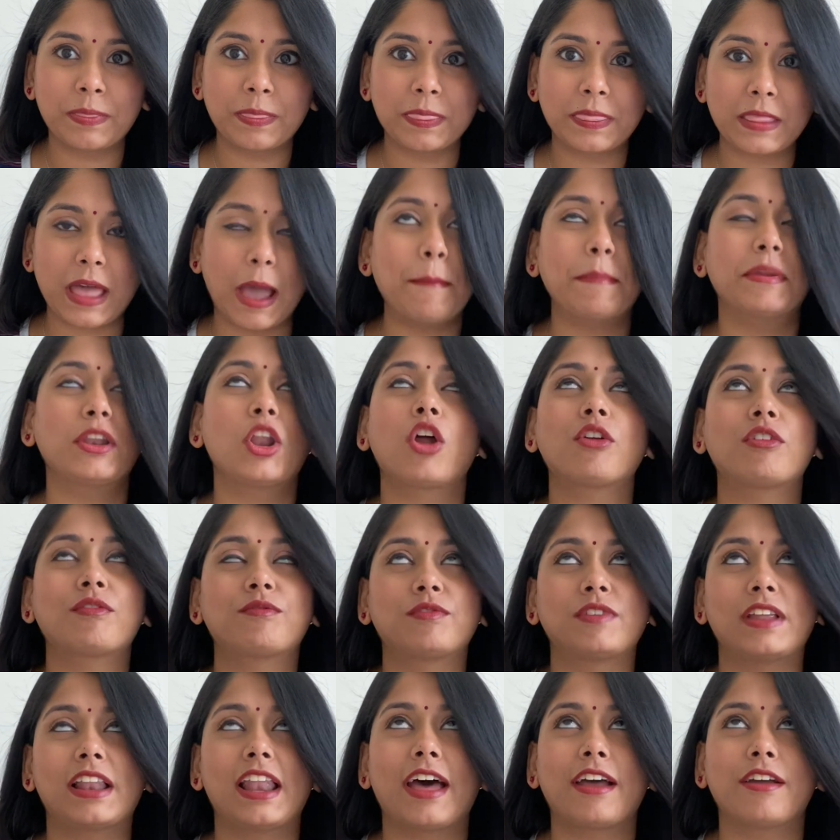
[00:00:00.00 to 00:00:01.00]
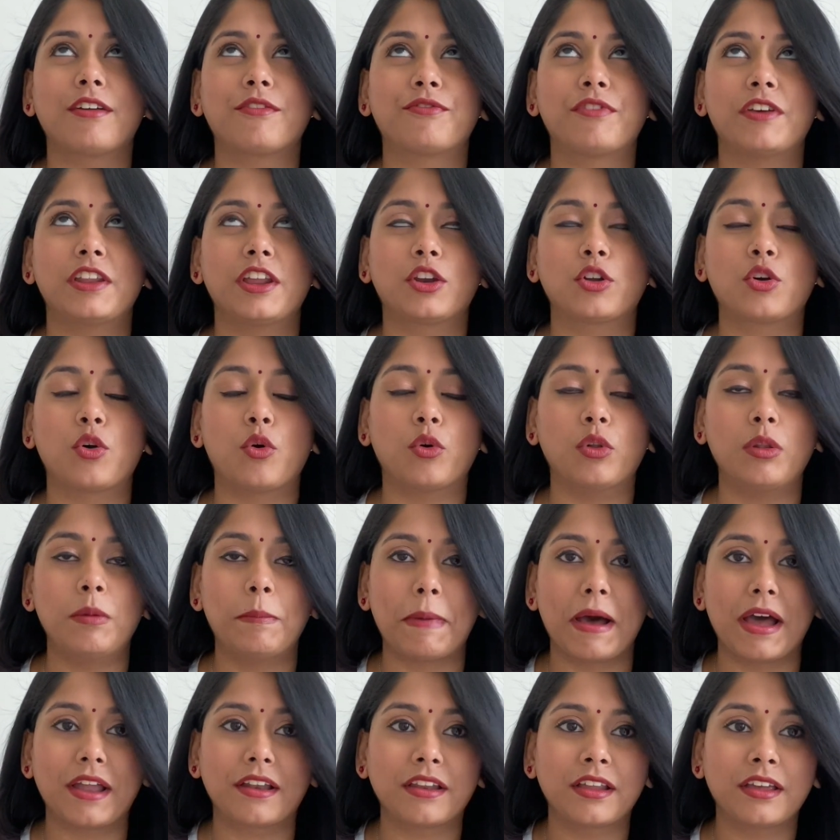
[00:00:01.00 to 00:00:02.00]
I mean, not Elijah, Finn and Cole,
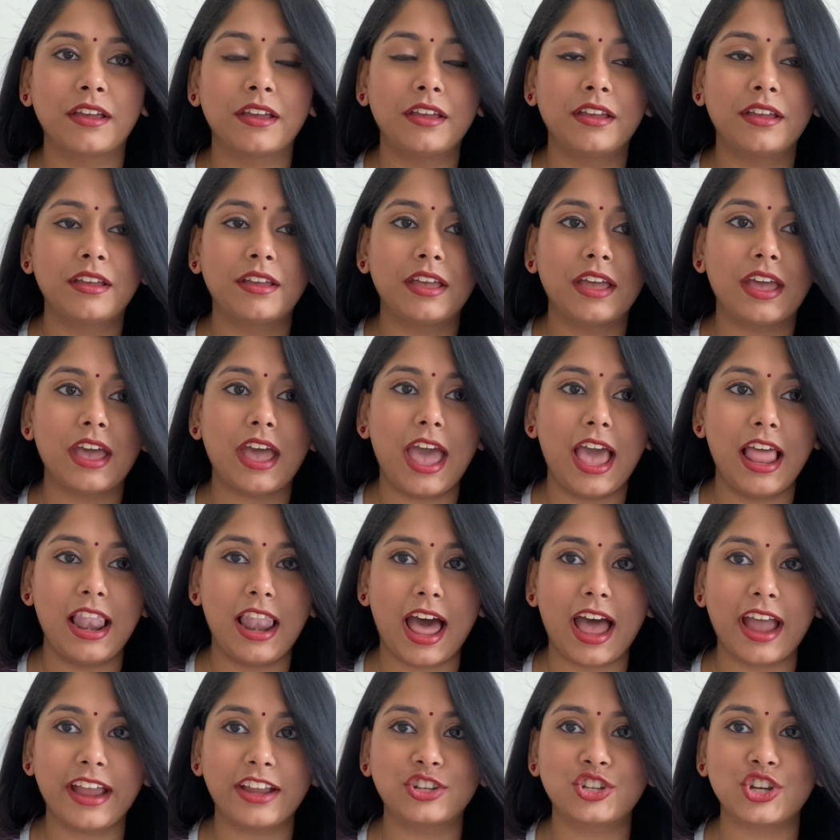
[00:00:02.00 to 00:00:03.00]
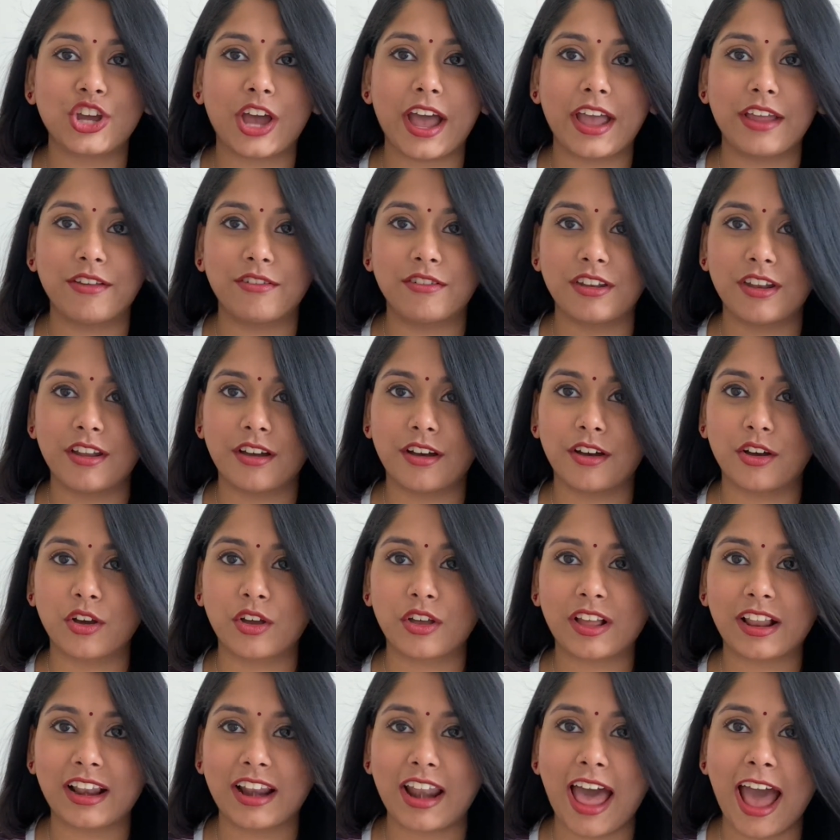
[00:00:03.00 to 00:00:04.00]
but Elijah and
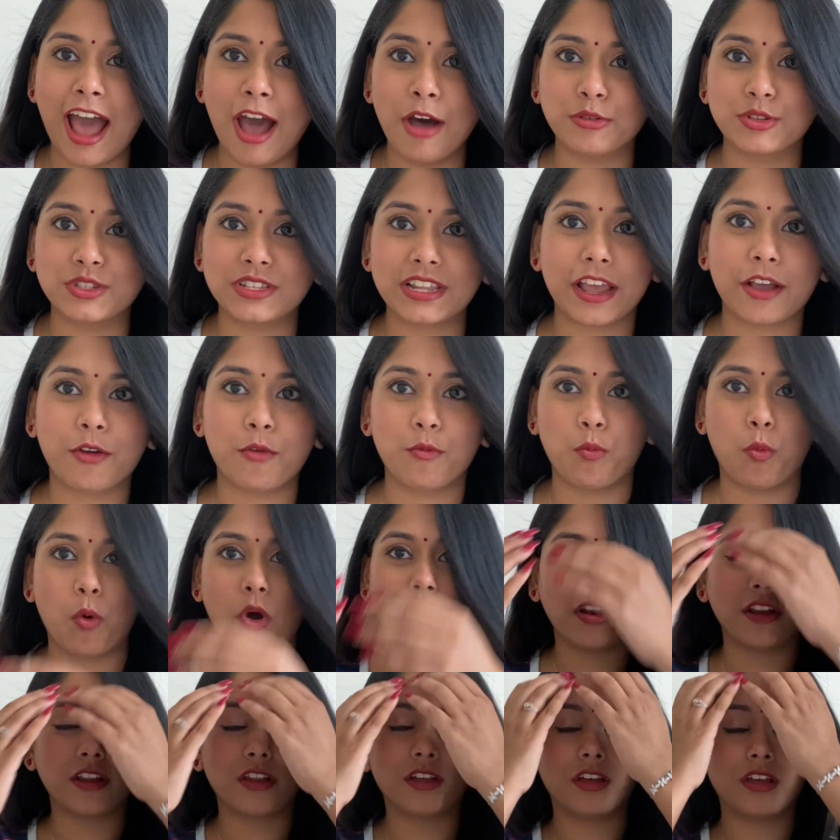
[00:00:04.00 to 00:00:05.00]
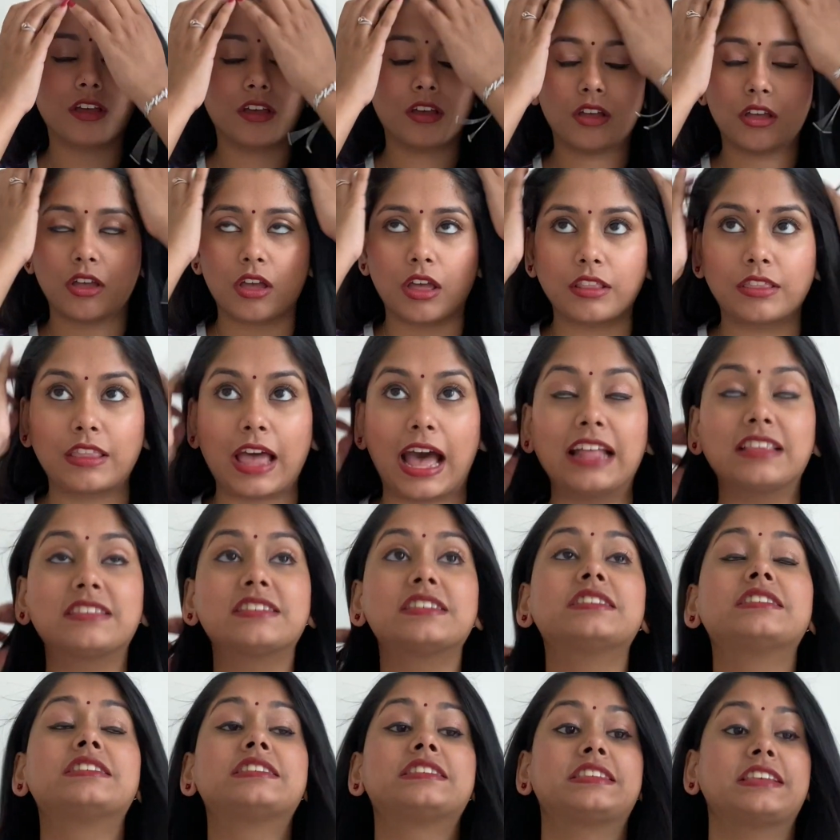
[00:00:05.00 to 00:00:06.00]
Klaus, like what, that's
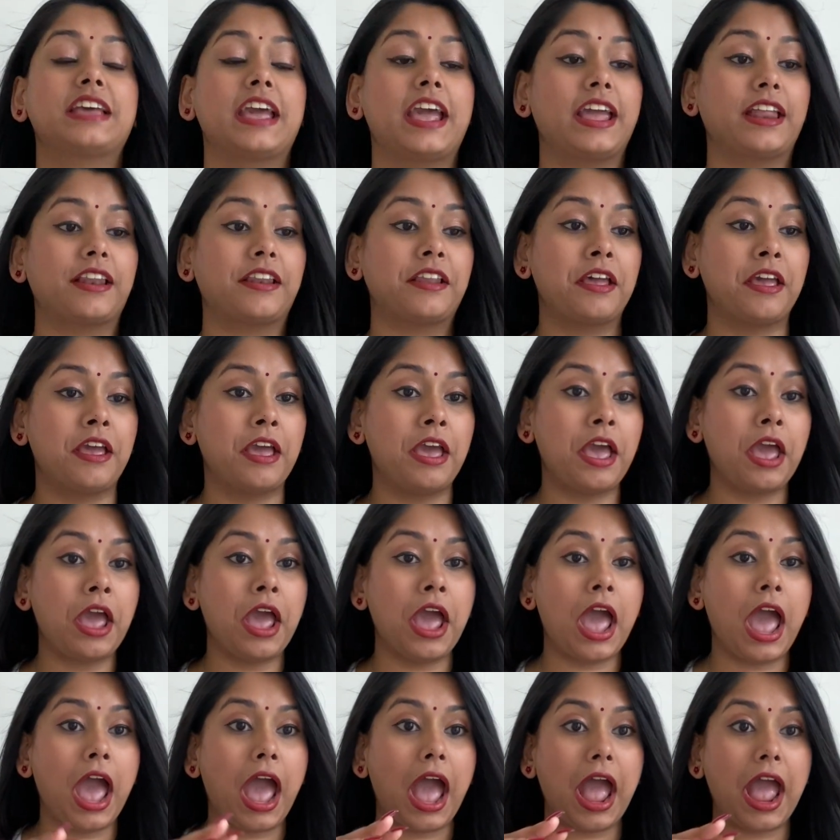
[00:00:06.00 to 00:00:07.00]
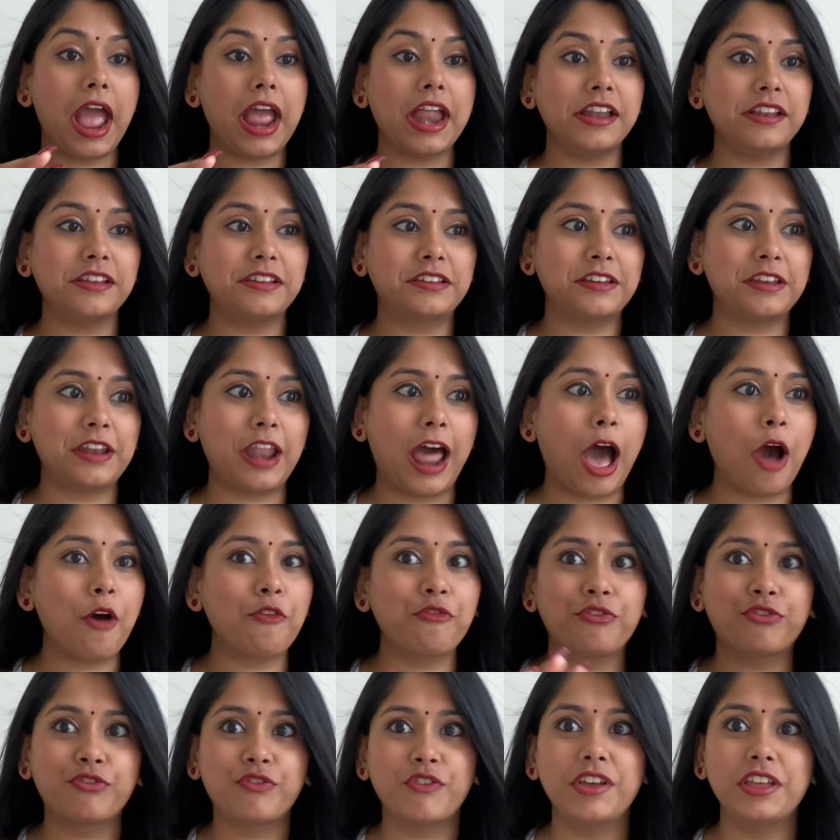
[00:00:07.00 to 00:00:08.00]
insane. And now
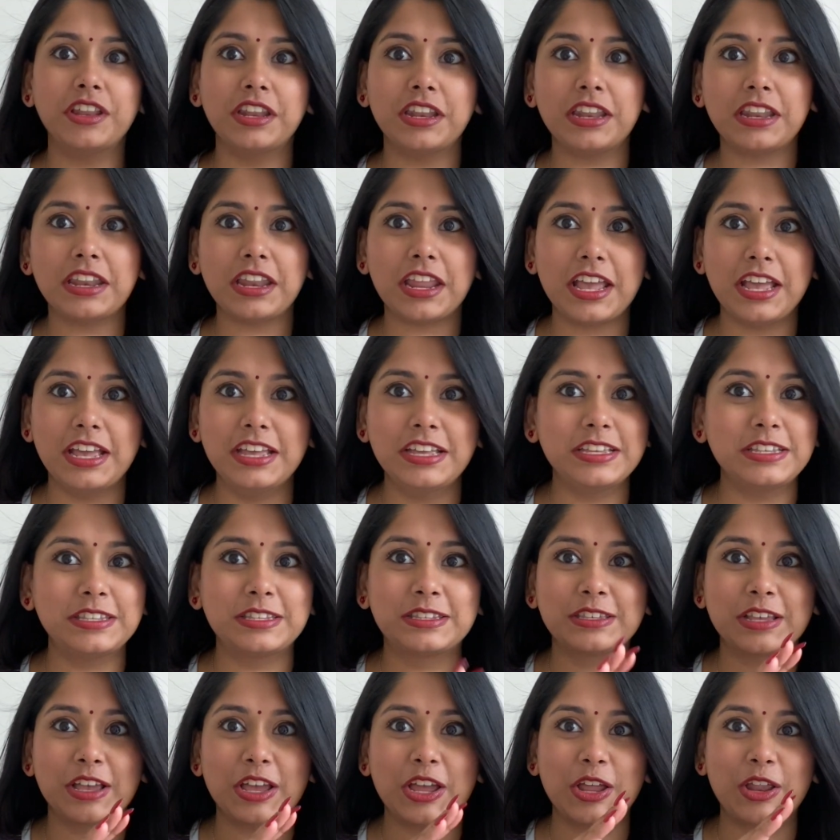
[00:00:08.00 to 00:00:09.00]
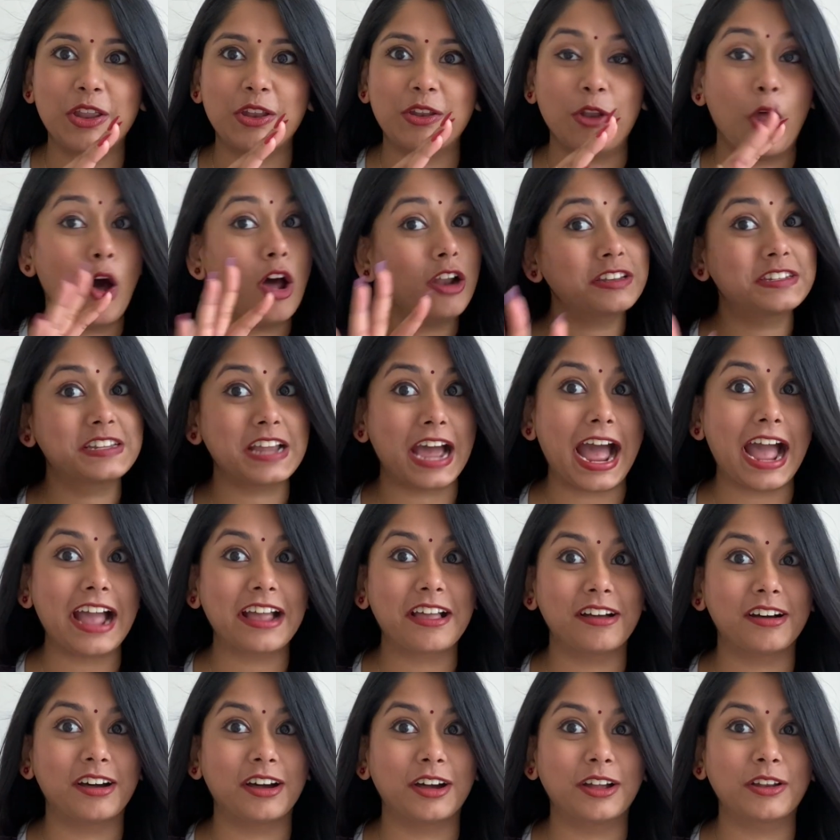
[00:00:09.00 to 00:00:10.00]
Finn is not
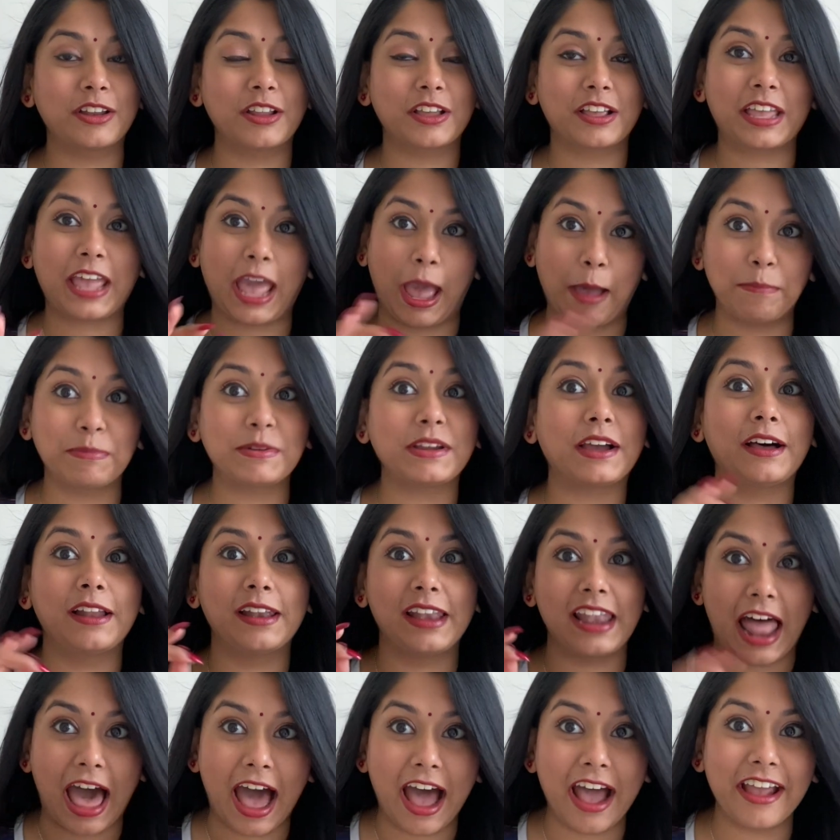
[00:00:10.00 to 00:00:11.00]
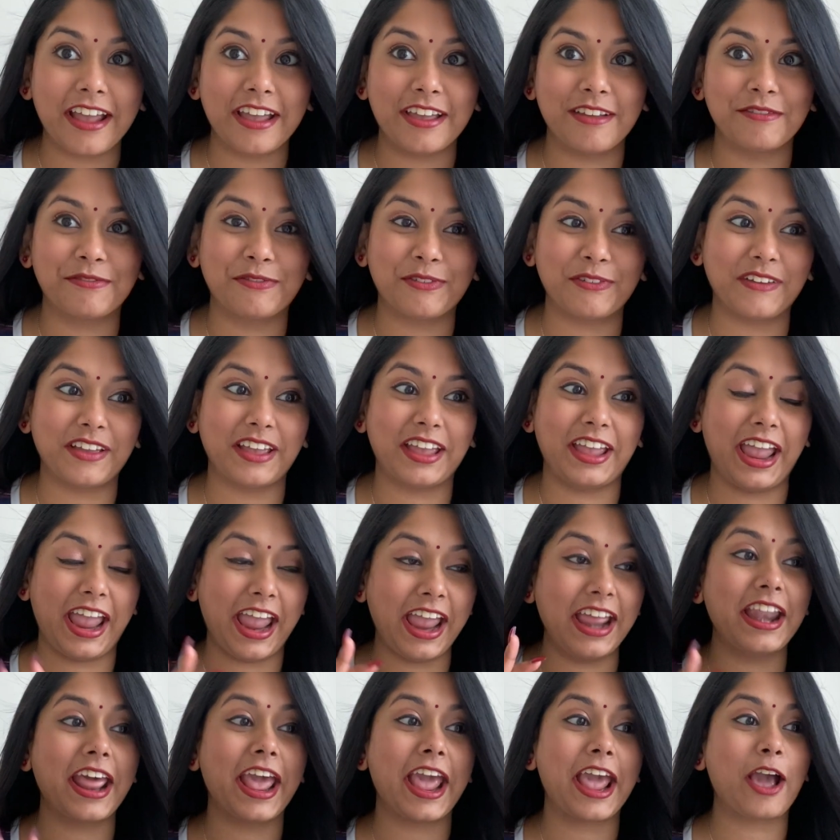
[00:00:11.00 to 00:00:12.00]
daggered, kept alive
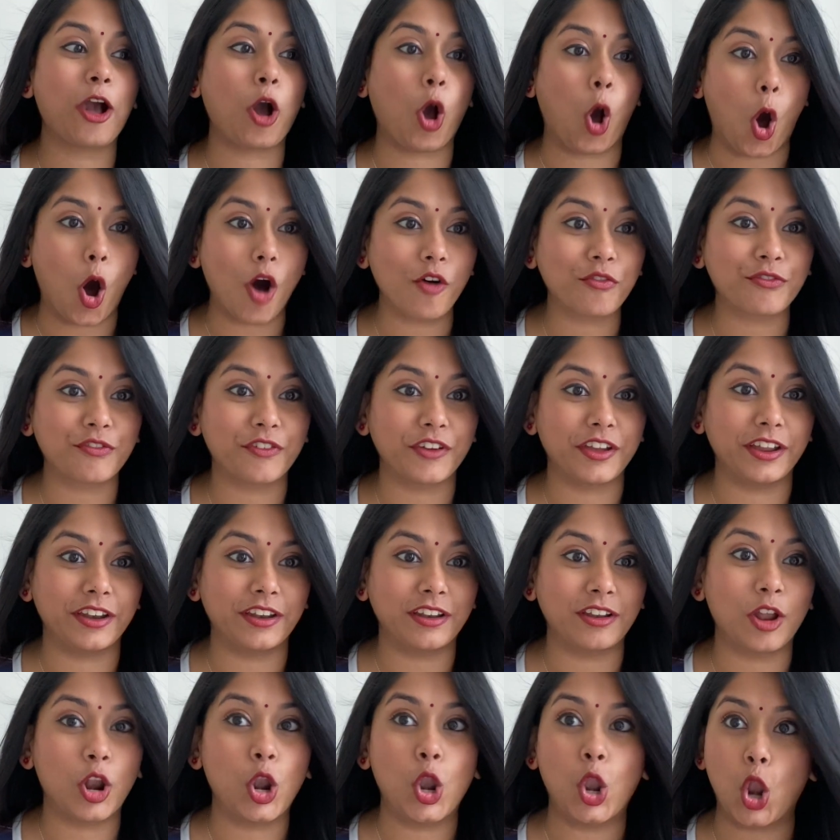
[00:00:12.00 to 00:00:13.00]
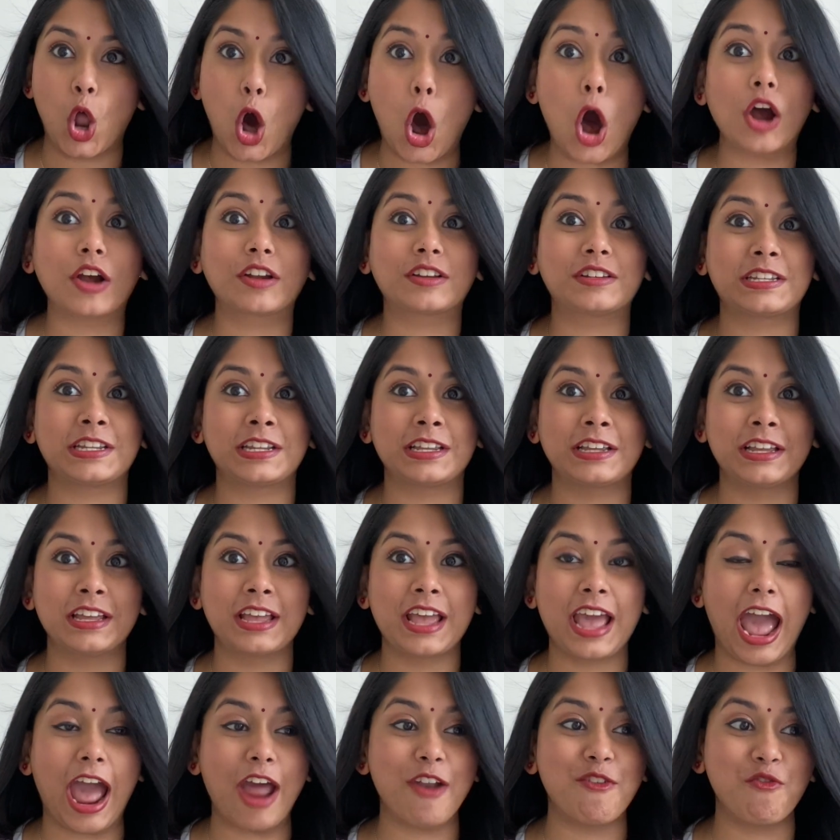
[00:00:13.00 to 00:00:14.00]
in a coffin, locked
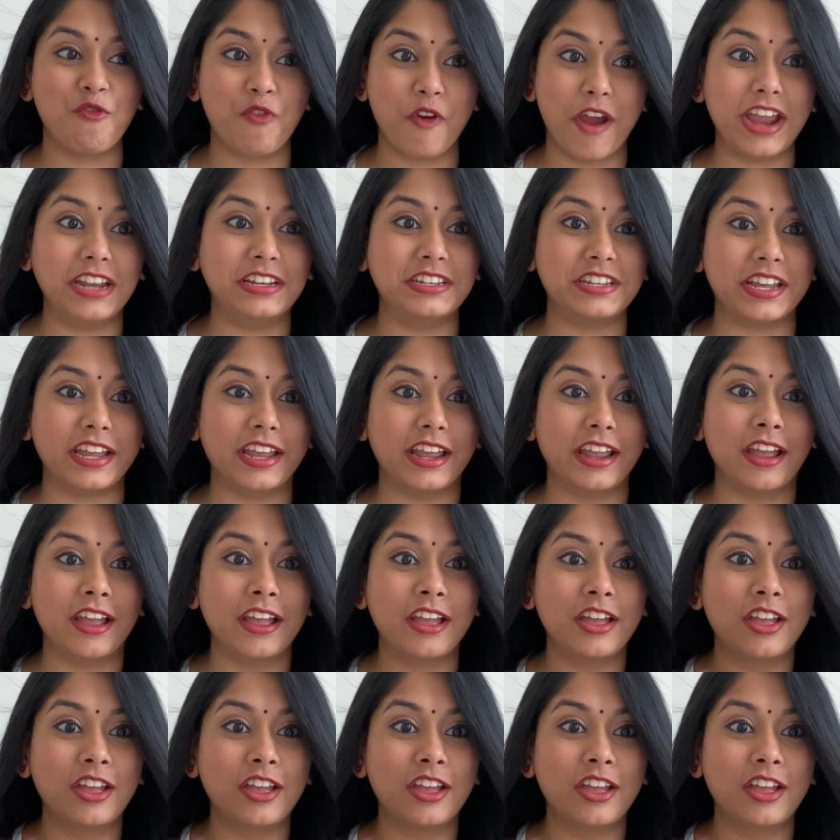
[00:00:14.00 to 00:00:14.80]
and ready.